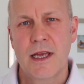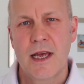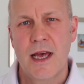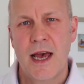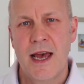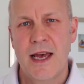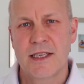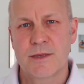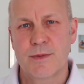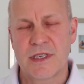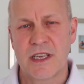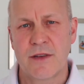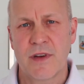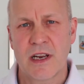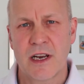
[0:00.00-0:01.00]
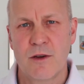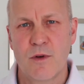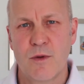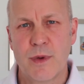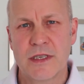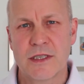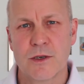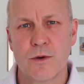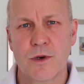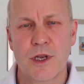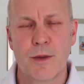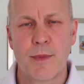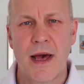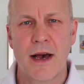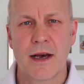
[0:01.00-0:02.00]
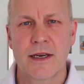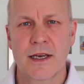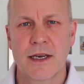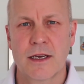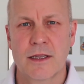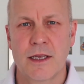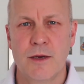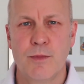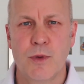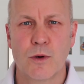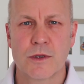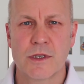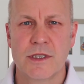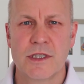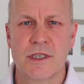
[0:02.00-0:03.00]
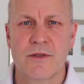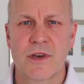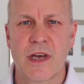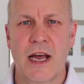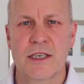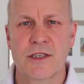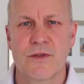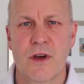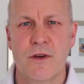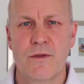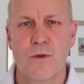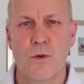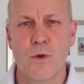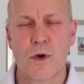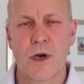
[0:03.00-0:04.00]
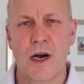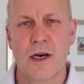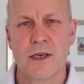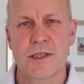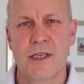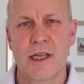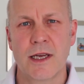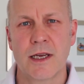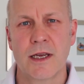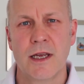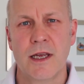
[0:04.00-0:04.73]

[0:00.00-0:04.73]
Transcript: And specifically, we've been talking about the importance of cash flow forecasting.